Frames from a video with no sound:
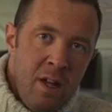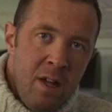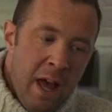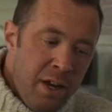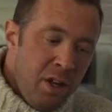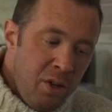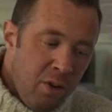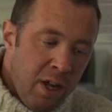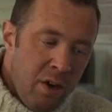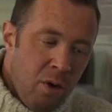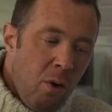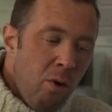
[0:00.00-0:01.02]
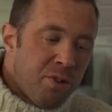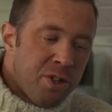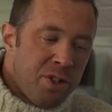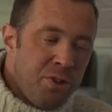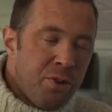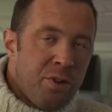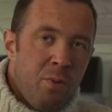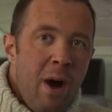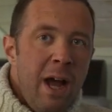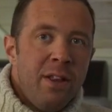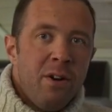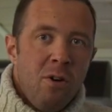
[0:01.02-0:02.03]
And you can also shoot
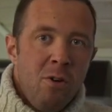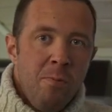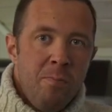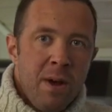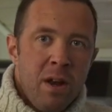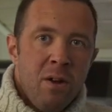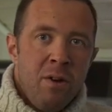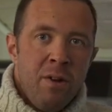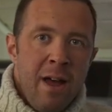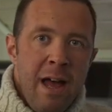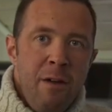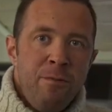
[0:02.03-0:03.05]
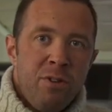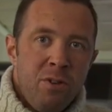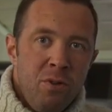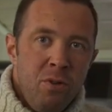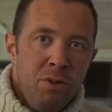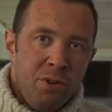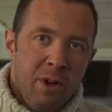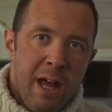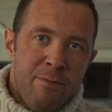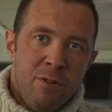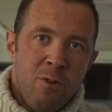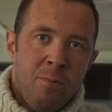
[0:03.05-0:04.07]
wide open on f2 to
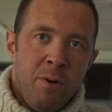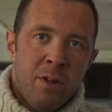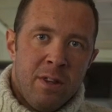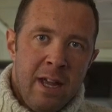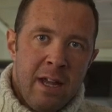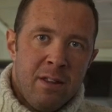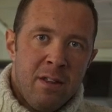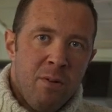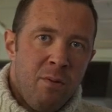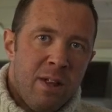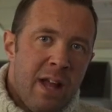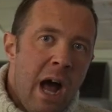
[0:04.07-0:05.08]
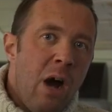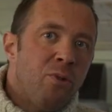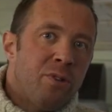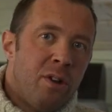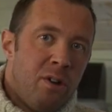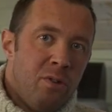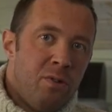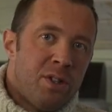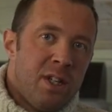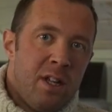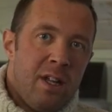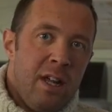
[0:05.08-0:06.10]
f2.8 without
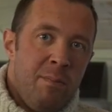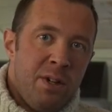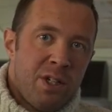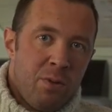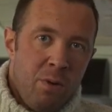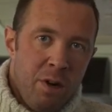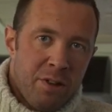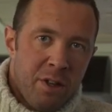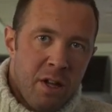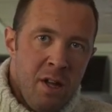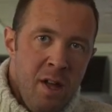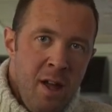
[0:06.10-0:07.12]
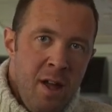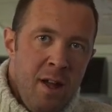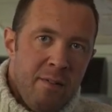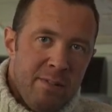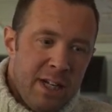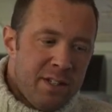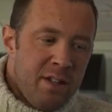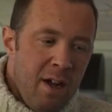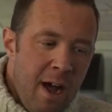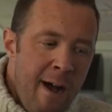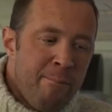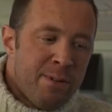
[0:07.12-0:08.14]
losing image quality. That's the
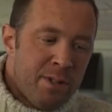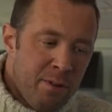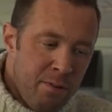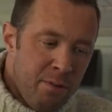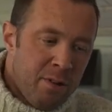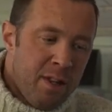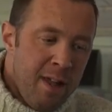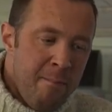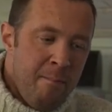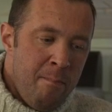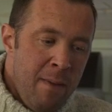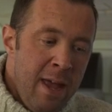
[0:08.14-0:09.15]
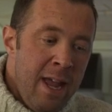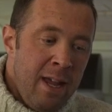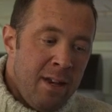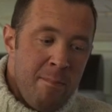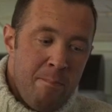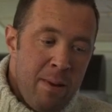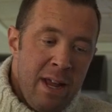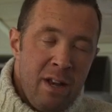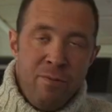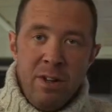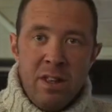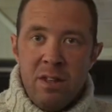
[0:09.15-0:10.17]
absolutely main
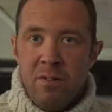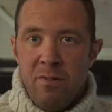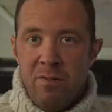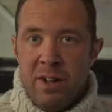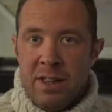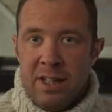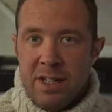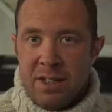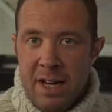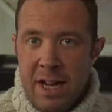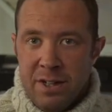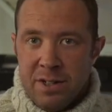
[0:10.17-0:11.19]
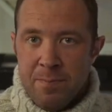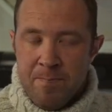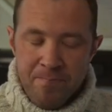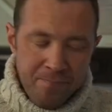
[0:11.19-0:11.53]
benefit with this lens.